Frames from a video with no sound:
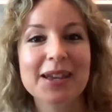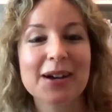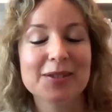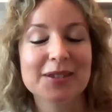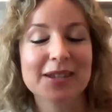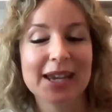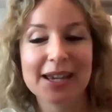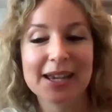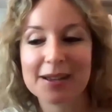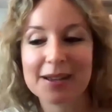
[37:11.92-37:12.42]

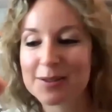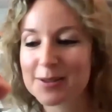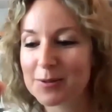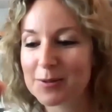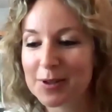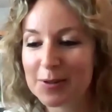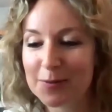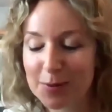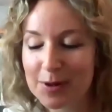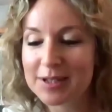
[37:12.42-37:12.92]
without taking
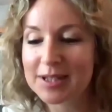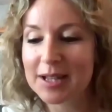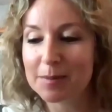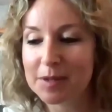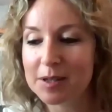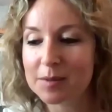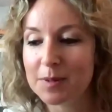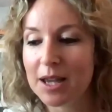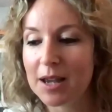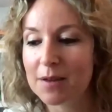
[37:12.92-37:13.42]
so if you
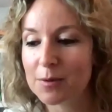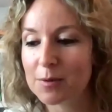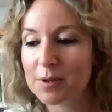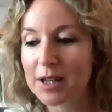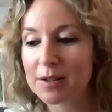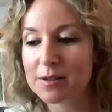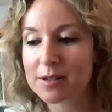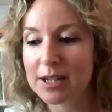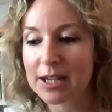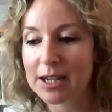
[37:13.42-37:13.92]
accept this behavior
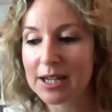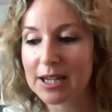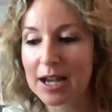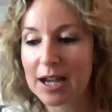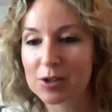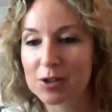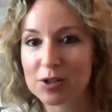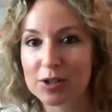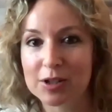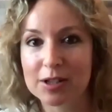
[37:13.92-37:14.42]
without taking
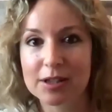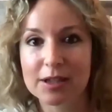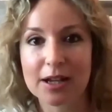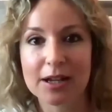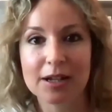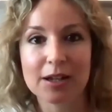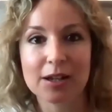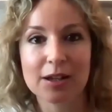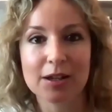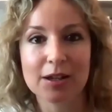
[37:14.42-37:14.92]
action,
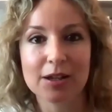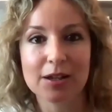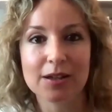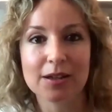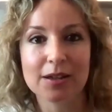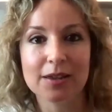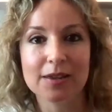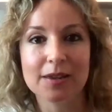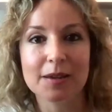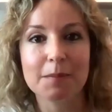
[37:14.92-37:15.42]
then
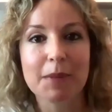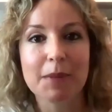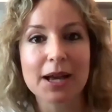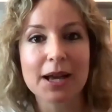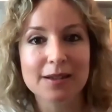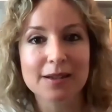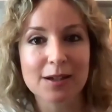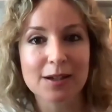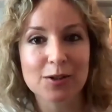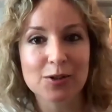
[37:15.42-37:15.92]
the
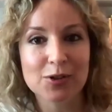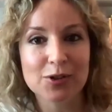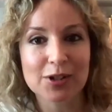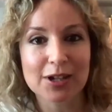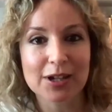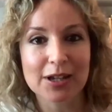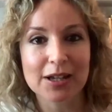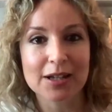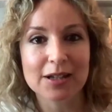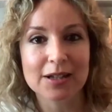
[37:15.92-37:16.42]
message
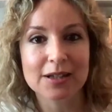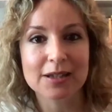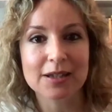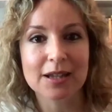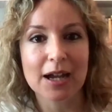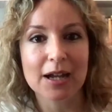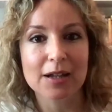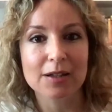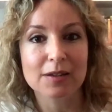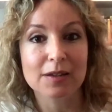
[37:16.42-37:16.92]
is
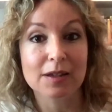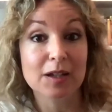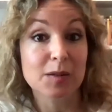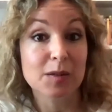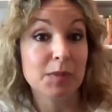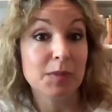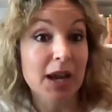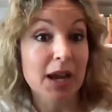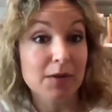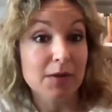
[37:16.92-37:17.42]
that
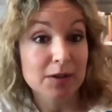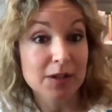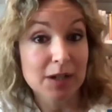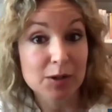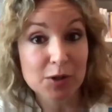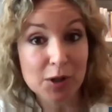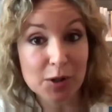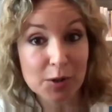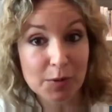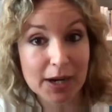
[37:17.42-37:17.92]
these behaviors
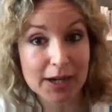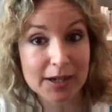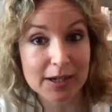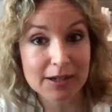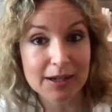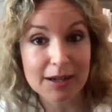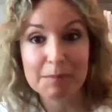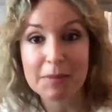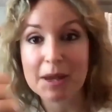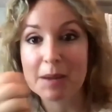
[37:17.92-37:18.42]
are
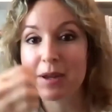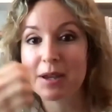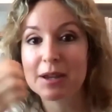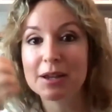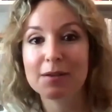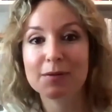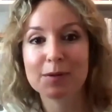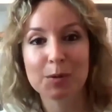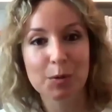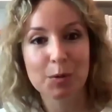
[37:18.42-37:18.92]
tolerated and maybe
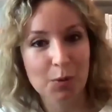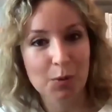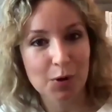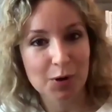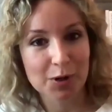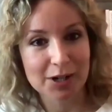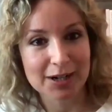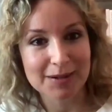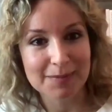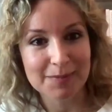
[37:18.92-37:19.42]
even
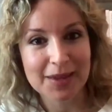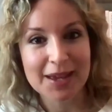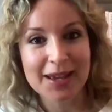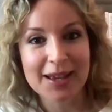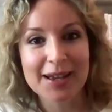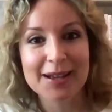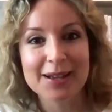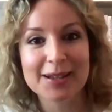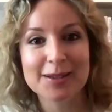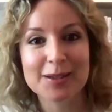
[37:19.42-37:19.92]
rewarded.
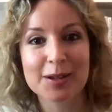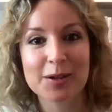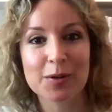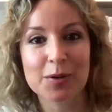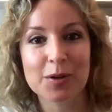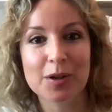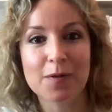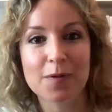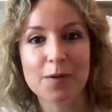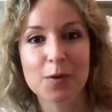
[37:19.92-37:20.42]

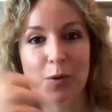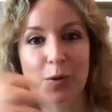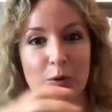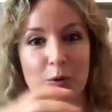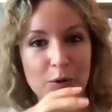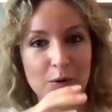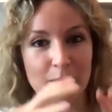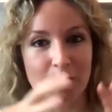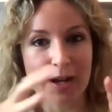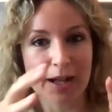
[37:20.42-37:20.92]
So if your
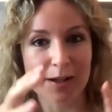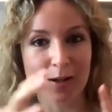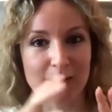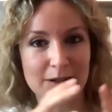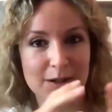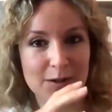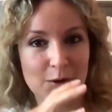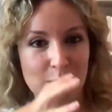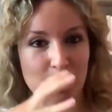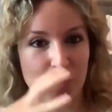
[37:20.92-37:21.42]
core
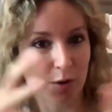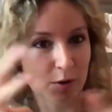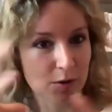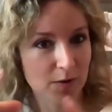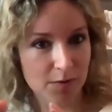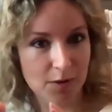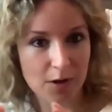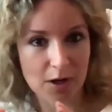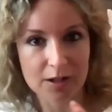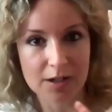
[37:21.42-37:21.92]
values and your code
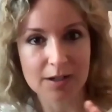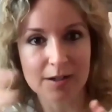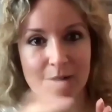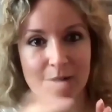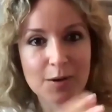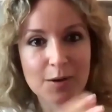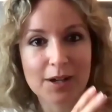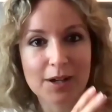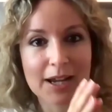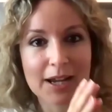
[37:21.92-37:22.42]
of
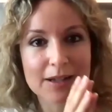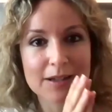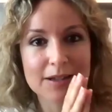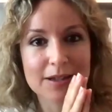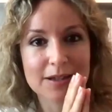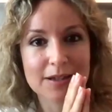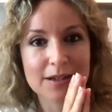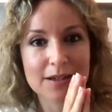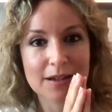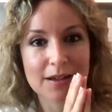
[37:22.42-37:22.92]
conduct go
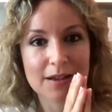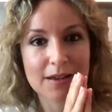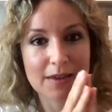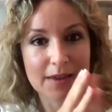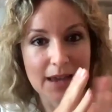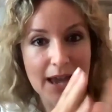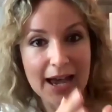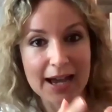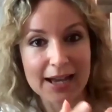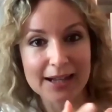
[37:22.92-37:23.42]
against
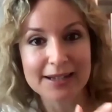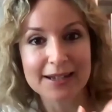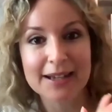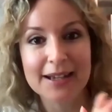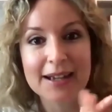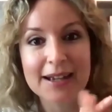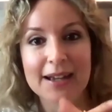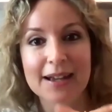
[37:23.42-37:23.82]
that,